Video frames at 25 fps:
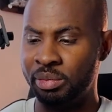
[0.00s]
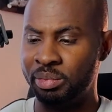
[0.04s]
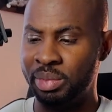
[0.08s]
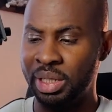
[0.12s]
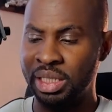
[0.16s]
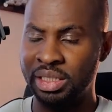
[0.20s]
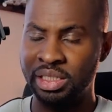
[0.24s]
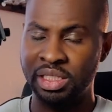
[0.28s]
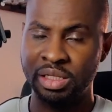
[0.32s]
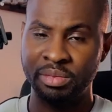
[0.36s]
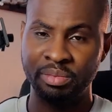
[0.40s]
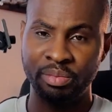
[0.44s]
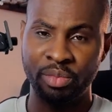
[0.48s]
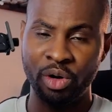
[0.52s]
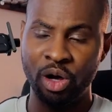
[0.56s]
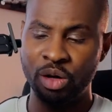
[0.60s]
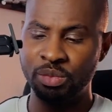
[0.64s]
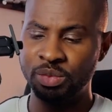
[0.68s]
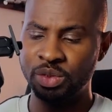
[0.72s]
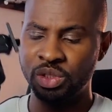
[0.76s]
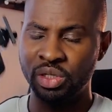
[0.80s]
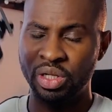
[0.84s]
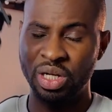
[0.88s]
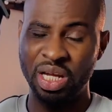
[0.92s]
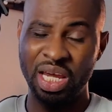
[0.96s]
bits and
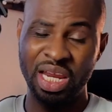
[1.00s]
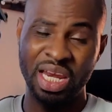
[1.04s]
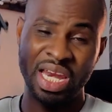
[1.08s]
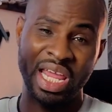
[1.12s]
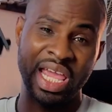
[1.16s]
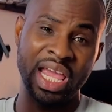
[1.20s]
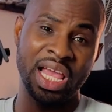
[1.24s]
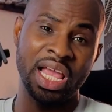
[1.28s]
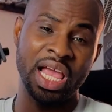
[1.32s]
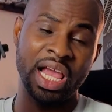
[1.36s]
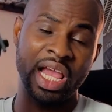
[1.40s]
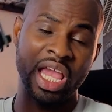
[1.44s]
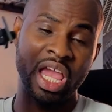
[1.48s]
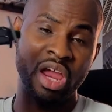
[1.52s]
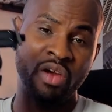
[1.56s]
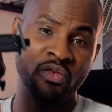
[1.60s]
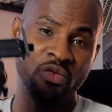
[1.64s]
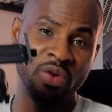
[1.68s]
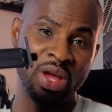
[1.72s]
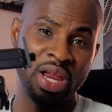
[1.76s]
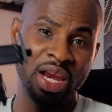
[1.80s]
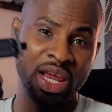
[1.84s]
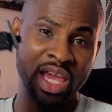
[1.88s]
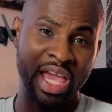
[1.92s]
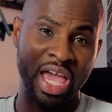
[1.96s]
bobs on it, it can get
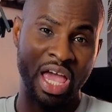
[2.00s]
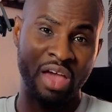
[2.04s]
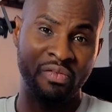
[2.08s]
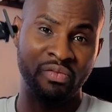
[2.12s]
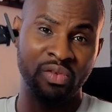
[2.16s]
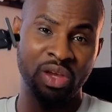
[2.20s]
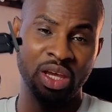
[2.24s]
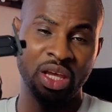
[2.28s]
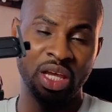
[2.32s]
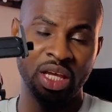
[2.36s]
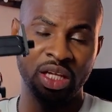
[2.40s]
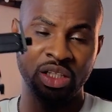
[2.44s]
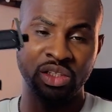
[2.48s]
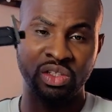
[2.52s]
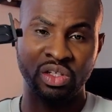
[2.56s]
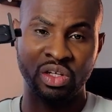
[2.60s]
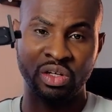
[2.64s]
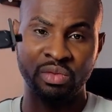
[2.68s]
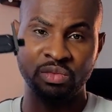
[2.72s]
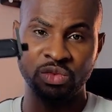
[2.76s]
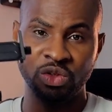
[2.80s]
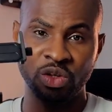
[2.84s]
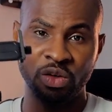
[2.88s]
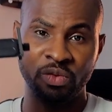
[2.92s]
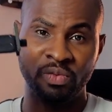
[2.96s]
really heavy in
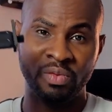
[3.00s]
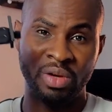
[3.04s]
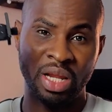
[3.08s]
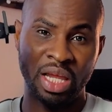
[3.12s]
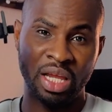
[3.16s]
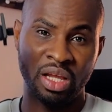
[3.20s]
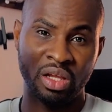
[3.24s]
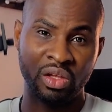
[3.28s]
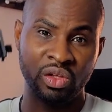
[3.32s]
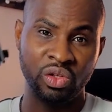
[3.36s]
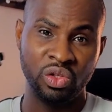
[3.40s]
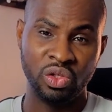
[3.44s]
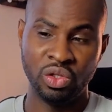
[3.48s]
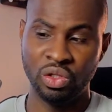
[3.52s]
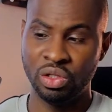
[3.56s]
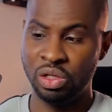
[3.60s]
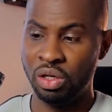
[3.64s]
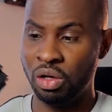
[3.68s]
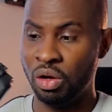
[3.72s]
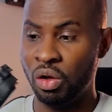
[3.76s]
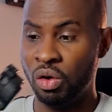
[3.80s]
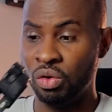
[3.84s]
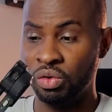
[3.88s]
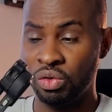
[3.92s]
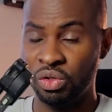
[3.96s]
terms of like
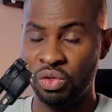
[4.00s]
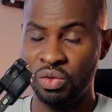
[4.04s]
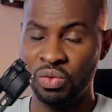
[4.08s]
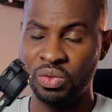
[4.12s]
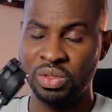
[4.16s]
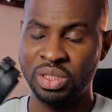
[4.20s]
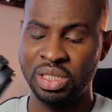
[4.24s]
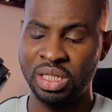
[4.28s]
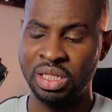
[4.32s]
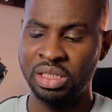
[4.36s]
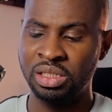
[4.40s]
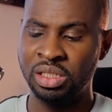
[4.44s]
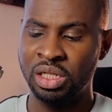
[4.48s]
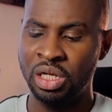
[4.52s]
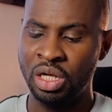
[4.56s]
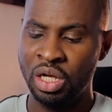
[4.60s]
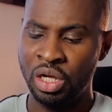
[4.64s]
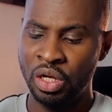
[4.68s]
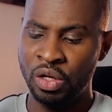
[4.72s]
long usage.